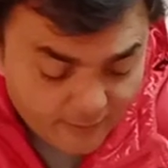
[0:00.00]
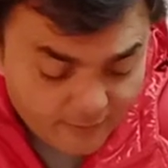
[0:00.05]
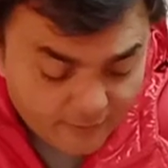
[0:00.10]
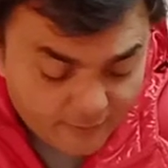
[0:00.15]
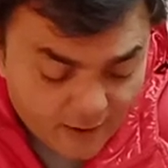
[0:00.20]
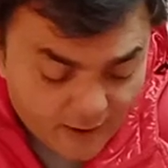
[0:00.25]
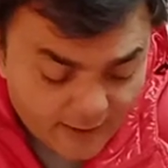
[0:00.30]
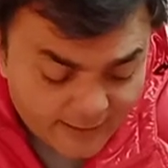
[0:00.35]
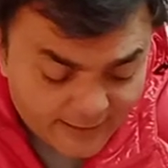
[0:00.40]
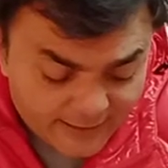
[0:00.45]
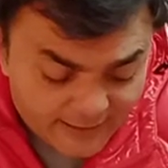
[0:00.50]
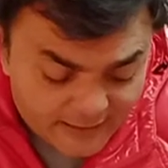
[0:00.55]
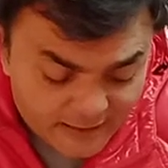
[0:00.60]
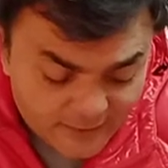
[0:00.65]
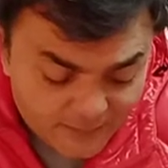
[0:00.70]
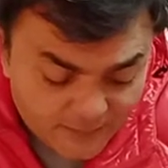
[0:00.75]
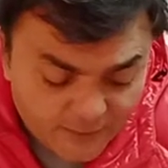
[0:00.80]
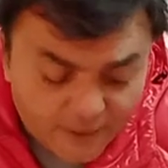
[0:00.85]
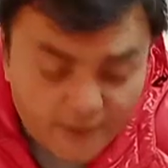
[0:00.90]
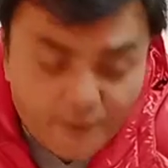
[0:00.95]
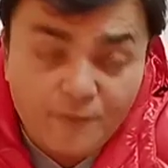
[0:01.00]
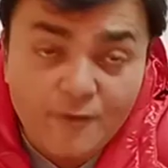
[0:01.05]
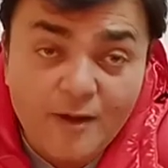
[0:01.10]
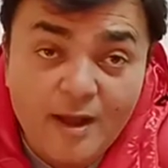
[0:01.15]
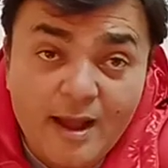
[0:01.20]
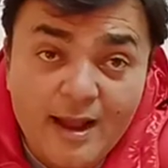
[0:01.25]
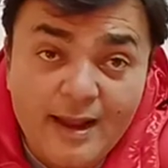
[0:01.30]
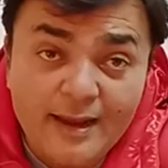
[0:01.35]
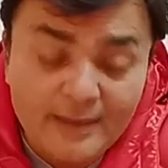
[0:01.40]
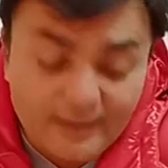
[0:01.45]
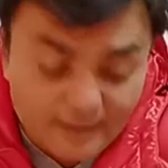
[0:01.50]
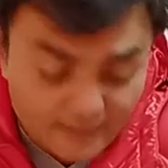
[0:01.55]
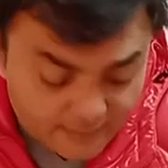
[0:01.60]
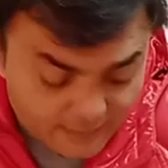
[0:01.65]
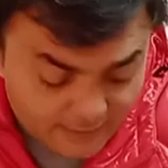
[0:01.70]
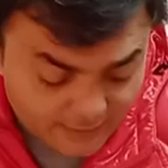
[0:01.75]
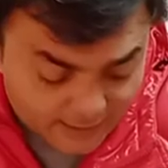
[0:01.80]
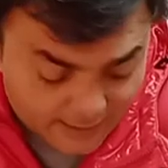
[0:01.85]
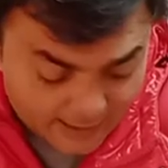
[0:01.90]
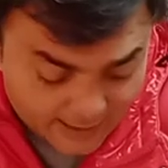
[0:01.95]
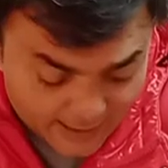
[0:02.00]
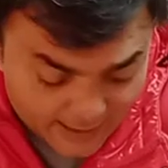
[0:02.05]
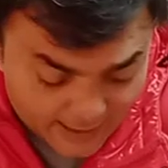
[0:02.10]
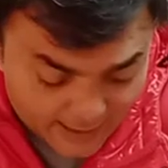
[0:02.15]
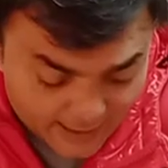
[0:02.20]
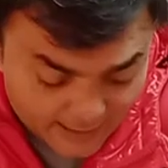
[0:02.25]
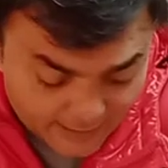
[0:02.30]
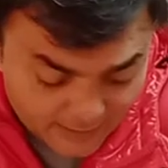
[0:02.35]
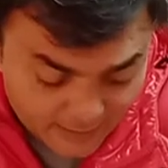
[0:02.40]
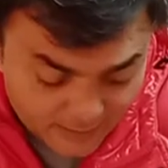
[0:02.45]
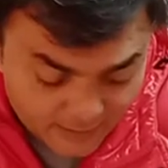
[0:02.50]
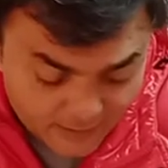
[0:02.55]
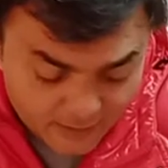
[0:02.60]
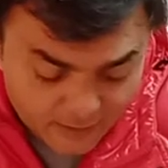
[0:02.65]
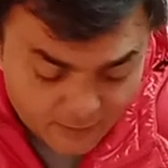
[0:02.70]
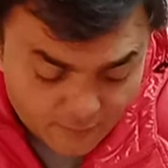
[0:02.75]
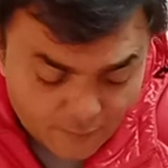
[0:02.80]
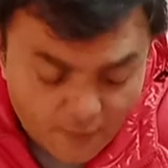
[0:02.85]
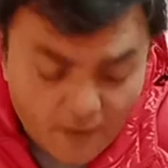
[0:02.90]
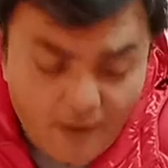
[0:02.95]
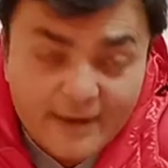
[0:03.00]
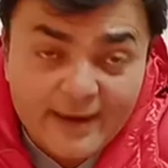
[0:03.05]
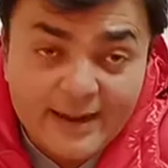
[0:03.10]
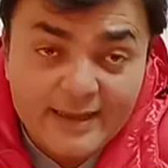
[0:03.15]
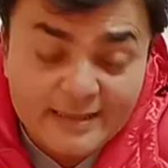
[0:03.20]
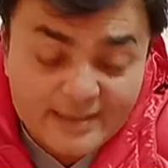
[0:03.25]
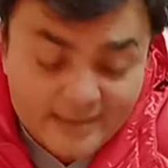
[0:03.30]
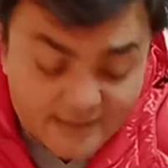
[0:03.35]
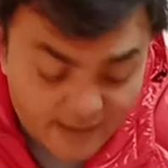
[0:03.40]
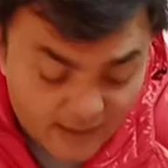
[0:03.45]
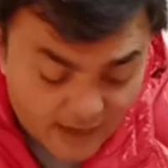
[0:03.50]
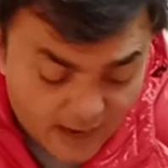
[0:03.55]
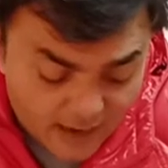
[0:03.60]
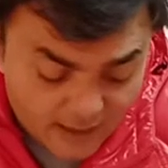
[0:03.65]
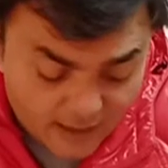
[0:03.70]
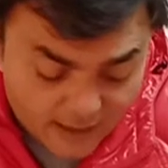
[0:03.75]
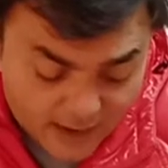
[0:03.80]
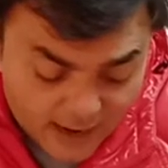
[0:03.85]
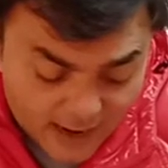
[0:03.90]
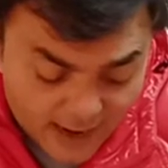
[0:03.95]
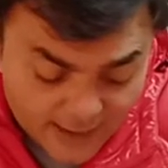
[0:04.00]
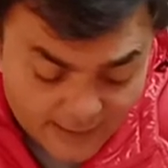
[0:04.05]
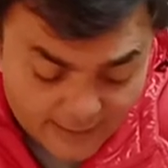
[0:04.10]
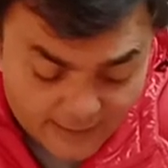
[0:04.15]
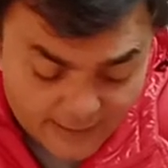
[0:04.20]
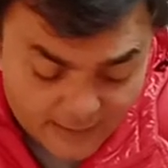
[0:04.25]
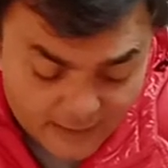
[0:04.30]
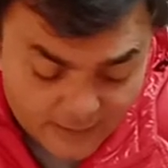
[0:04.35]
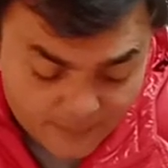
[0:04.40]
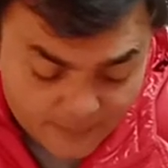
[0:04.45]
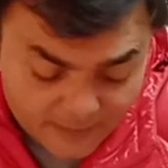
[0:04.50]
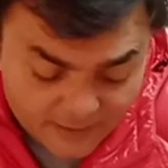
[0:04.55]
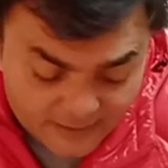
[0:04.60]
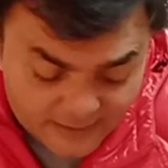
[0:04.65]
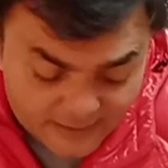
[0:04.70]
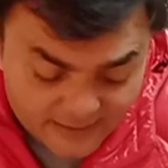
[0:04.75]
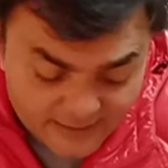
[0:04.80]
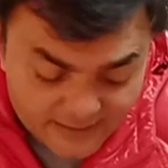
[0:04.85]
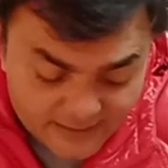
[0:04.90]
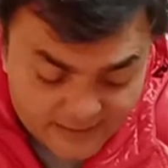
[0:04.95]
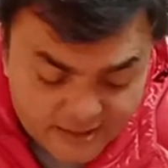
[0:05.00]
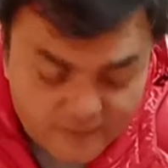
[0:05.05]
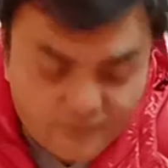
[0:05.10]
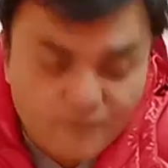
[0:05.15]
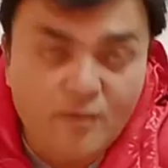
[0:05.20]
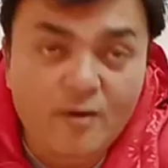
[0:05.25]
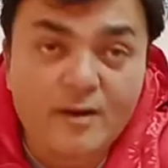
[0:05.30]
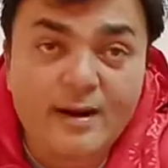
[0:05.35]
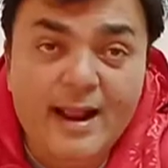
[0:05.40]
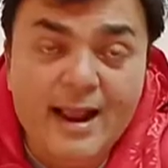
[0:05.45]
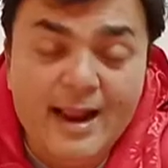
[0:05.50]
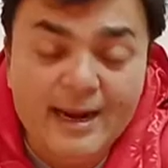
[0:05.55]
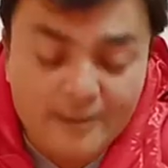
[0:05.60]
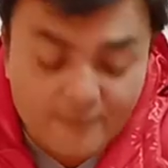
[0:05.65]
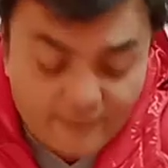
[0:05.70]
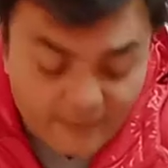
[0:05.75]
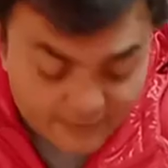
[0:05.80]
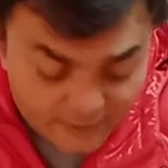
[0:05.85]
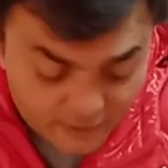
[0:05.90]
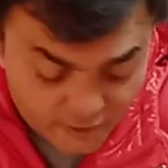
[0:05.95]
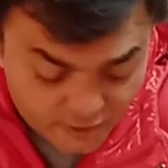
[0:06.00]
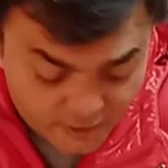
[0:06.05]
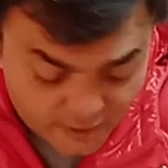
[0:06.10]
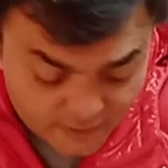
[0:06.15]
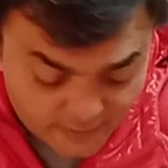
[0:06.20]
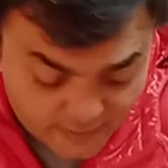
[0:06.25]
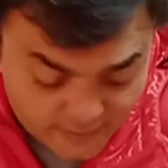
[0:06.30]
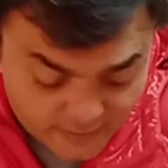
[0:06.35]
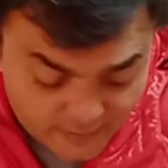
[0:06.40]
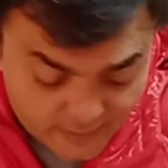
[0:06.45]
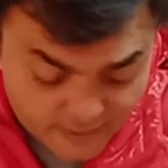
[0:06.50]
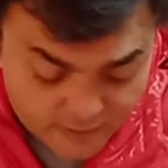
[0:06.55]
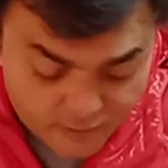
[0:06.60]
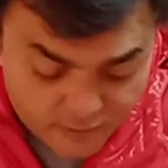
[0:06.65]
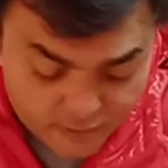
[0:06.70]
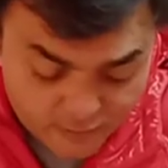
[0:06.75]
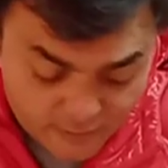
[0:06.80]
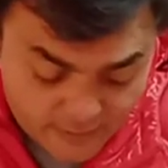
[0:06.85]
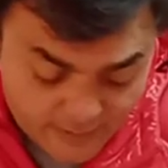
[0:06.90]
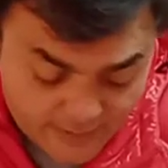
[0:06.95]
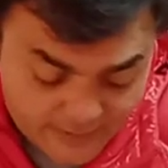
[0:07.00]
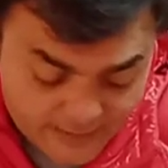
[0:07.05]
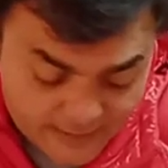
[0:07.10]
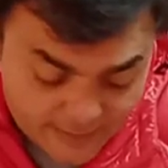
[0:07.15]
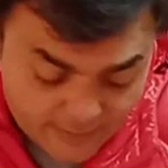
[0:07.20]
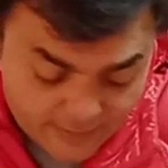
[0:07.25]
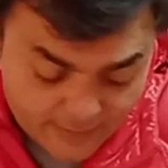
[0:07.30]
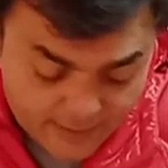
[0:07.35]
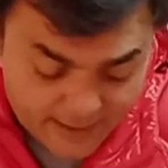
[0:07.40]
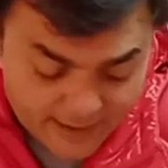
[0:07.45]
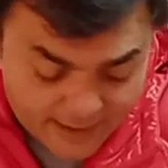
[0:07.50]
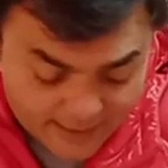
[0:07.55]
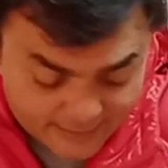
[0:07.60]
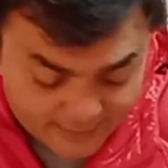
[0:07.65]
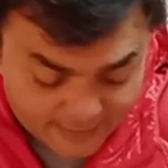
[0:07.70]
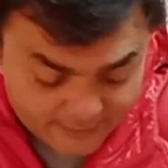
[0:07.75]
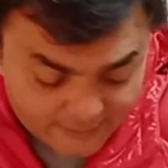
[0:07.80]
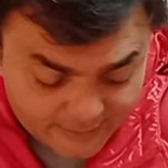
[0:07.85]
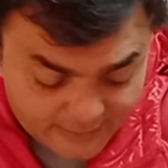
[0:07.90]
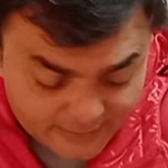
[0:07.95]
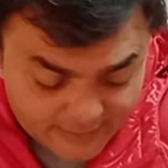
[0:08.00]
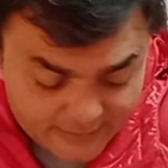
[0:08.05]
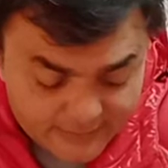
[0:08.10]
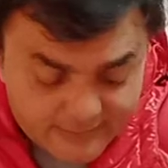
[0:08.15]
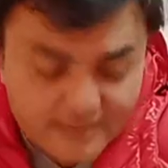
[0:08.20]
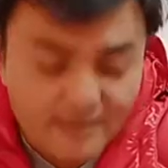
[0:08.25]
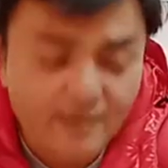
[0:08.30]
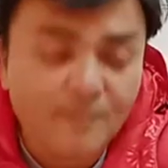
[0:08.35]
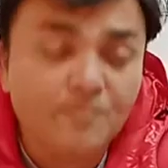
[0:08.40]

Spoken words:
Forests purify the air. Forests are ideal places for adventurous tourism activities.